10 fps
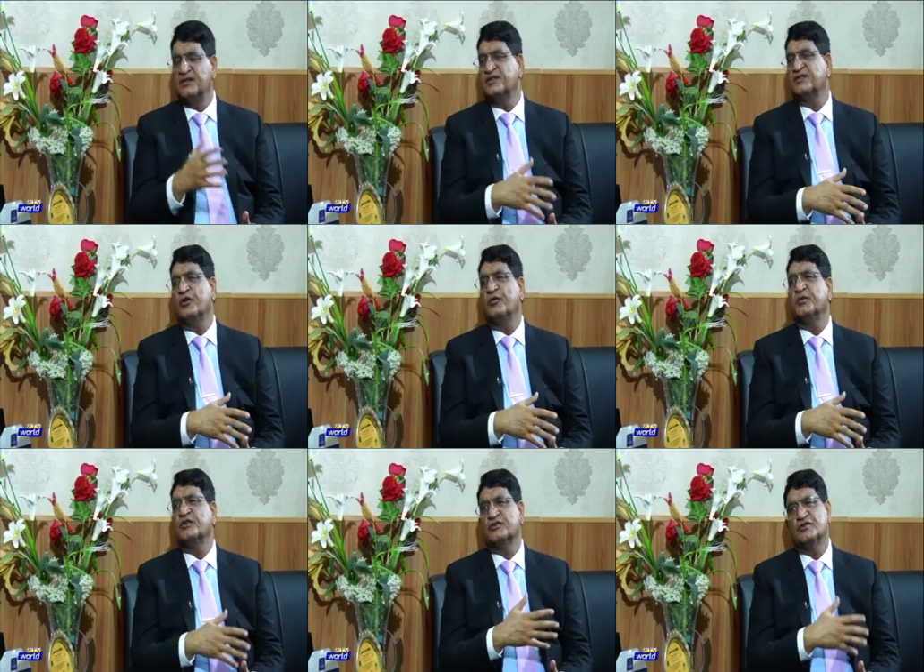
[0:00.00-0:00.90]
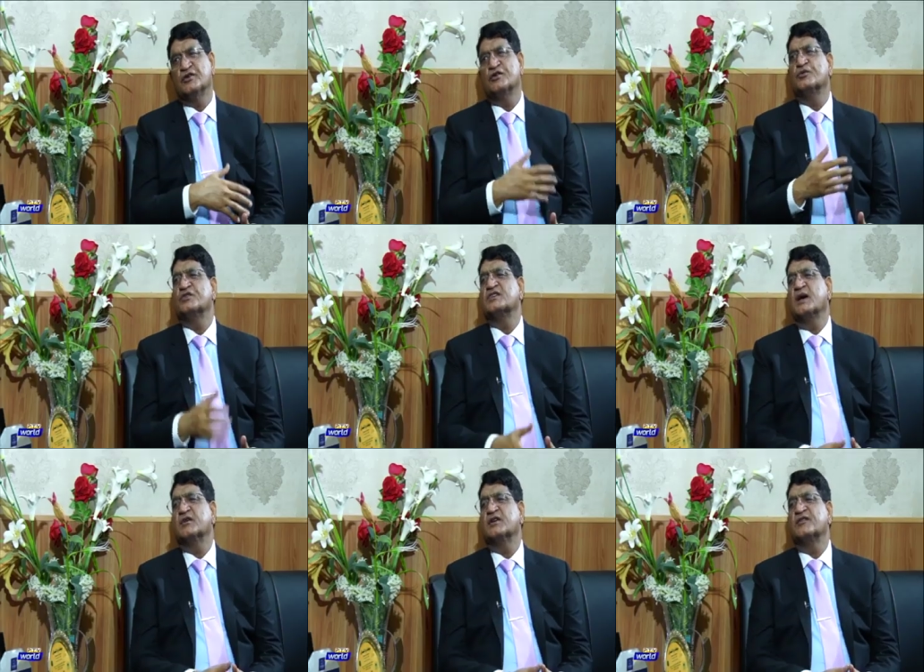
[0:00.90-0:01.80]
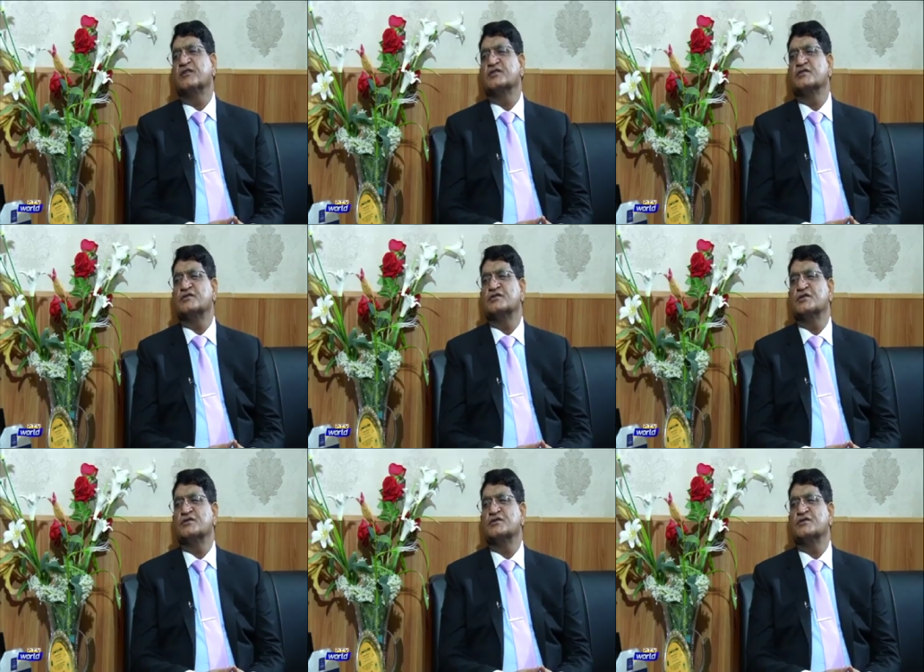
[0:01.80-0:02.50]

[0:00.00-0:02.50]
these copies to Islamic Research Institute.